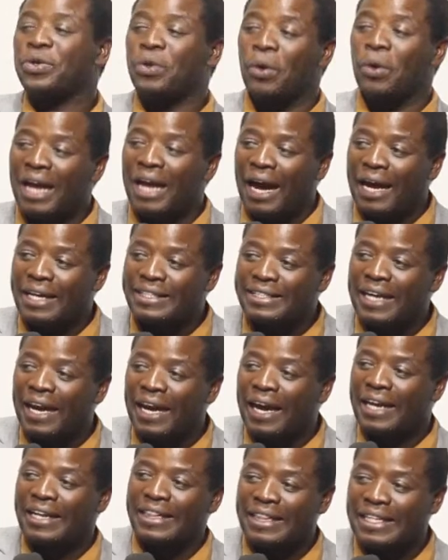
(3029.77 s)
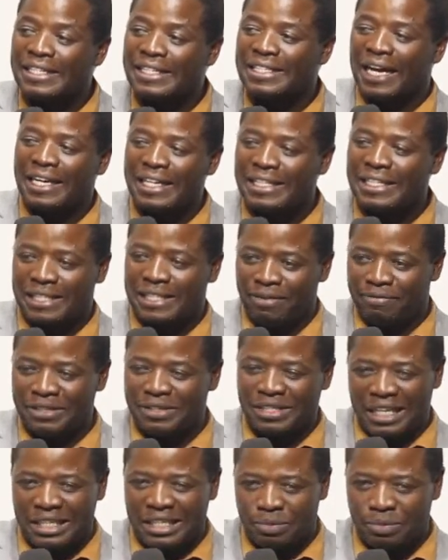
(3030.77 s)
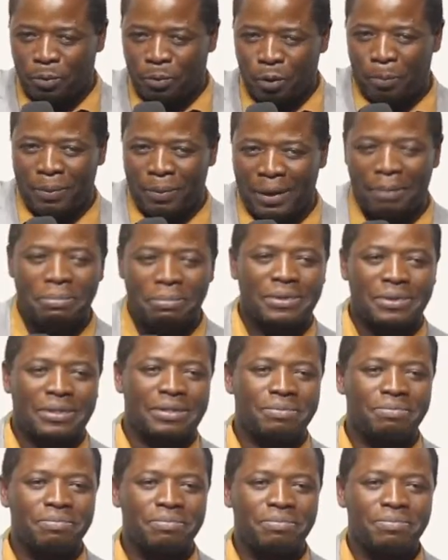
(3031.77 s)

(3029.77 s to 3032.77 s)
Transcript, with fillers: don't attend the Sunday service, there's problems.